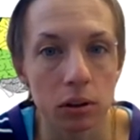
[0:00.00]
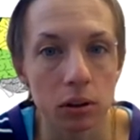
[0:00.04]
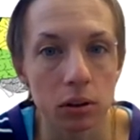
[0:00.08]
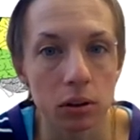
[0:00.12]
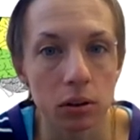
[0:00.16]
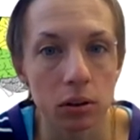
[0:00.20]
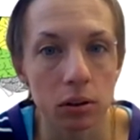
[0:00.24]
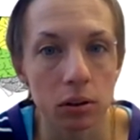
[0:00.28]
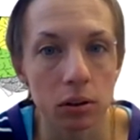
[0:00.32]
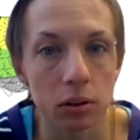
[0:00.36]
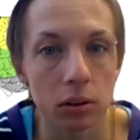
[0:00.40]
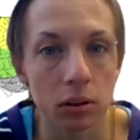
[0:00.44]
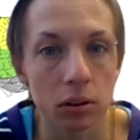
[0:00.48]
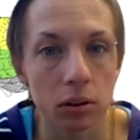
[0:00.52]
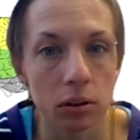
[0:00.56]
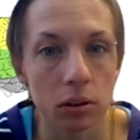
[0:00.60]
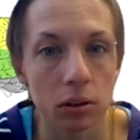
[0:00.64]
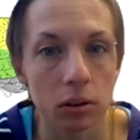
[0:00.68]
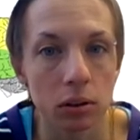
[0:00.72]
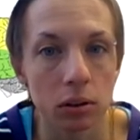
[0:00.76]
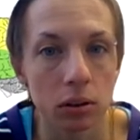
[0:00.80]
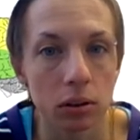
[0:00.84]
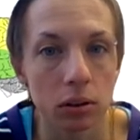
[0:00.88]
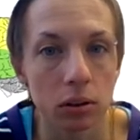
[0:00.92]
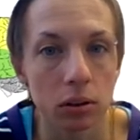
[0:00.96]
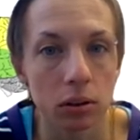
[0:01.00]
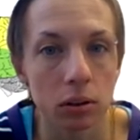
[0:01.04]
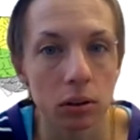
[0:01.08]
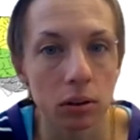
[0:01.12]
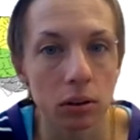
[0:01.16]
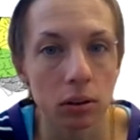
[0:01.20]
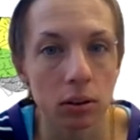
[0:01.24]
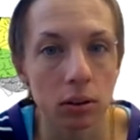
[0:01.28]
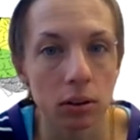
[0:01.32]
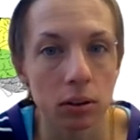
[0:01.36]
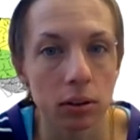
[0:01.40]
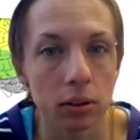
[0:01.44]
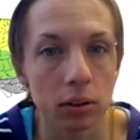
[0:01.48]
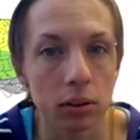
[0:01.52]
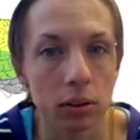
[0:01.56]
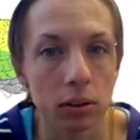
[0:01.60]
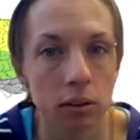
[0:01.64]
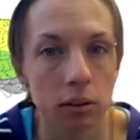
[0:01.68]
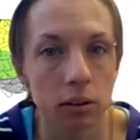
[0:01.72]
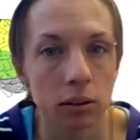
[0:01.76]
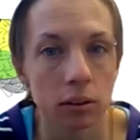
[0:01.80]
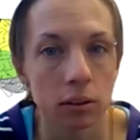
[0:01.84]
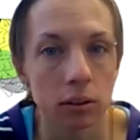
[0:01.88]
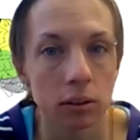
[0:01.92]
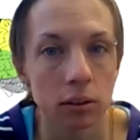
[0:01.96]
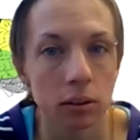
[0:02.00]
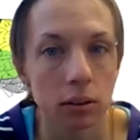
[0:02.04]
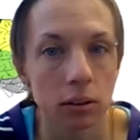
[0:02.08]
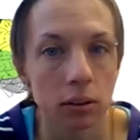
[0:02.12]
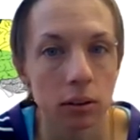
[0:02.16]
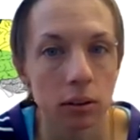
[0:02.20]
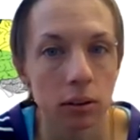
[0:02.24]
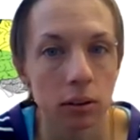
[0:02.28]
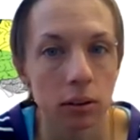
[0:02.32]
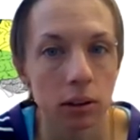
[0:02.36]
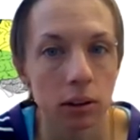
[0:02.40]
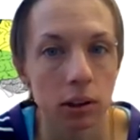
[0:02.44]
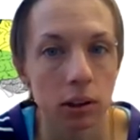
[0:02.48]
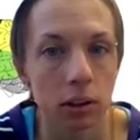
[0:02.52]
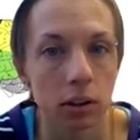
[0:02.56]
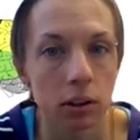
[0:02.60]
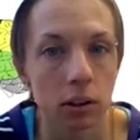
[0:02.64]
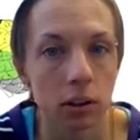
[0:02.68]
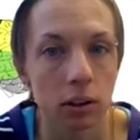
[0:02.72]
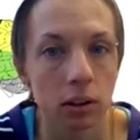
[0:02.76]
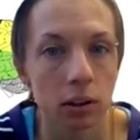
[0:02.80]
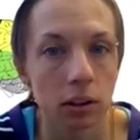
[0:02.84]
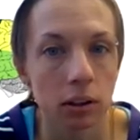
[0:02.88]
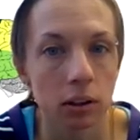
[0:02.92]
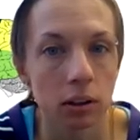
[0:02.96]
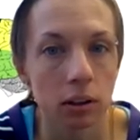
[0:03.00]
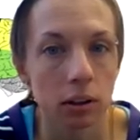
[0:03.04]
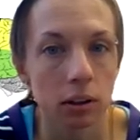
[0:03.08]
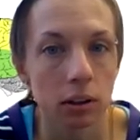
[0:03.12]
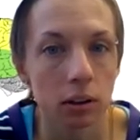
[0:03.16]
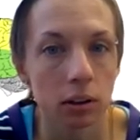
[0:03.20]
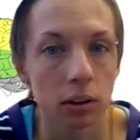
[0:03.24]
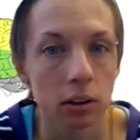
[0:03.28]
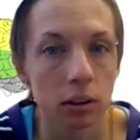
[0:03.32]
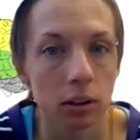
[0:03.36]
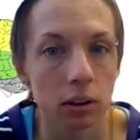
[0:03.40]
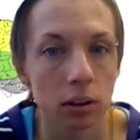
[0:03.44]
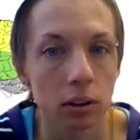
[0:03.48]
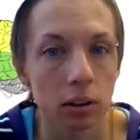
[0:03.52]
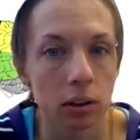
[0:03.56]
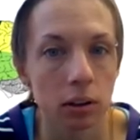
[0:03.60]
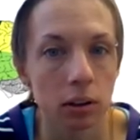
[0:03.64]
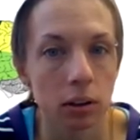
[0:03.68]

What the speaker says: [no speech]